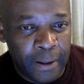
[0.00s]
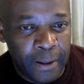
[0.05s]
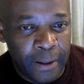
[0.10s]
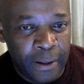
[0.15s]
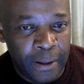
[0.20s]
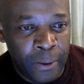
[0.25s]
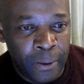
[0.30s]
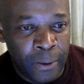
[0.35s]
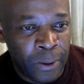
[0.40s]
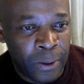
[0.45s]

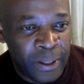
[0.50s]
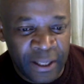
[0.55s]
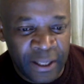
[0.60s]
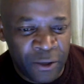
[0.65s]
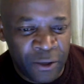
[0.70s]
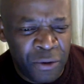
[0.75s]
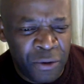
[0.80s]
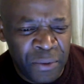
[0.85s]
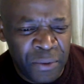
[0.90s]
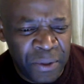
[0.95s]
the
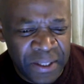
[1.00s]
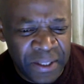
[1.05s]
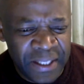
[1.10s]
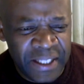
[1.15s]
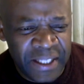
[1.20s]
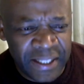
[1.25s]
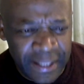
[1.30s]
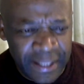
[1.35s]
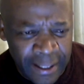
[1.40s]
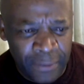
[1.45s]

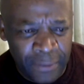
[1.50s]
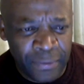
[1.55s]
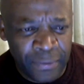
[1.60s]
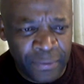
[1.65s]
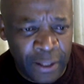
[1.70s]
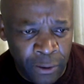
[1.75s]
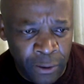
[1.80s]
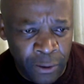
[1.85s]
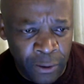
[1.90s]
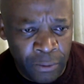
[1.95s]
communities around the
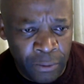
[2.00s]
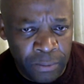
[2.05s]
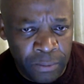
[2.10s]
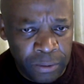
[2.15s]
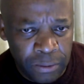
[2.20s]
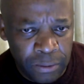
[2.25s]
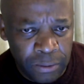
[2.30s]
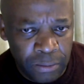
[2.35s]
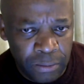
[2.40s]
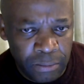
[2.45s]
globe.
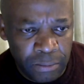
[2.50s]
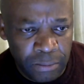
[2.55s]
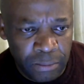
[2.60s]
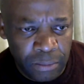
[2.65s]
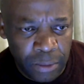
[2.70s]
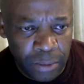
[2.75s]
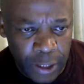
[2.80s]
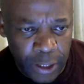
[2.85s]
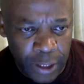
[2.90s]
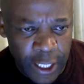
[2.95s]

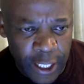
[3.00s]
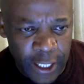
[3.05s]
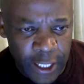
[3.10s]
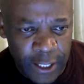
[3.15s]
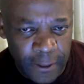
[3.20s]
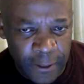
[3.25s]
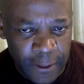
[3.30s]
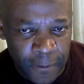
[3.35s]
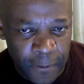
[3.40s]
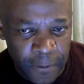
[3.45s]

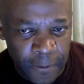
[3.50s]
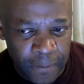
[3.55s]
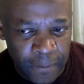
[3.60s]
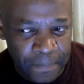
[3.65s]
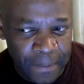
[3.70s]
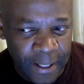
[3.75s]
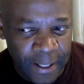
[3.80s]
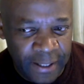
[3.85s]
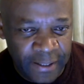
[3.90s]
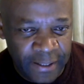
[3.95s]
Okay,
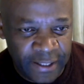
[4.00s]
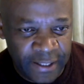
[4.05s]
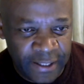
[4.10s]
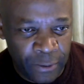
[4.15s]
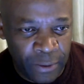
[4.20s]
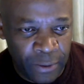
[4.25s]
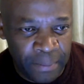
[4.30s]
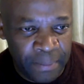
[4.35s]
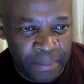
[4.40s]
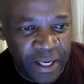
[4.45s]
that is
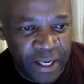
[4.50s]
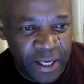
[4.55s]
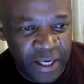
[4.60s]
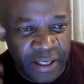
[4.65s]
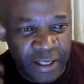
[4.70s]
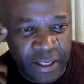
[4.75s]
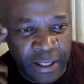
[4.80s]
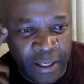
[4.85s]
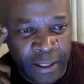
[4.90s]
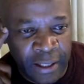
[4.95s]
our
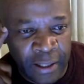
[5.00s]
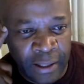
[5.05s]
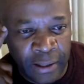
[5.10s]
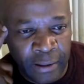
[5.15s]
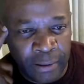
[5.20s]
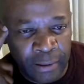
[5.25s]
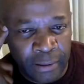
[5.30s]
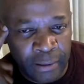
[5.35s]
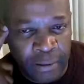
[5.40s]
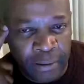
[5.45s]
main
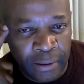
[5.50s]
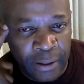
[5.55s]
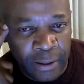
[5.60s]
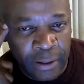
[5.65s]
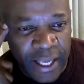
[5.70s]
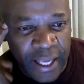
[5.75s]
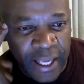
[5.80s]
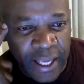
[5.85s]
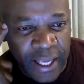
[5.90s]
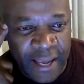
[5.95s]

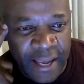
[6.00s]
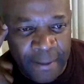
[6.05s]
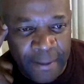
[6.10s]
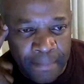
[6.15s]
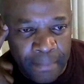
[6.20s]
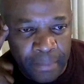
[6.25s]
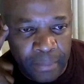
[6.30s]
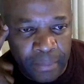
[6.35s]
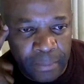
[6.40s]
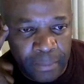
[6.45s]

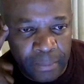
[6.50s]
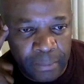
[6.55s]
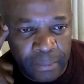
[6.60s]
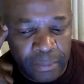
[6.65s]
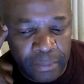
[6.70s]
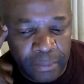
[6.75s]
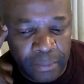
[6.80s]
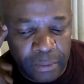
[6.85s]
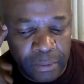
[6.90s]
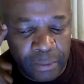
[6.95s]
aim.
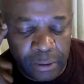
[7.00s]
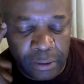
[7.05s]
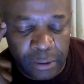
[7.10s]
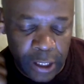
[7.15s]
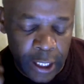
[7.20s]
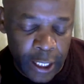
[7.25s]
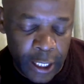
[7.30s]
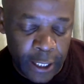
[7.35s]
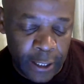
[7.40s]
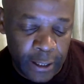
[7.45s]

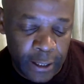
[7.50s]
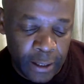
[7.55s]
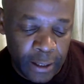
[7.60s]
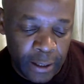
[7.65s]
Okay,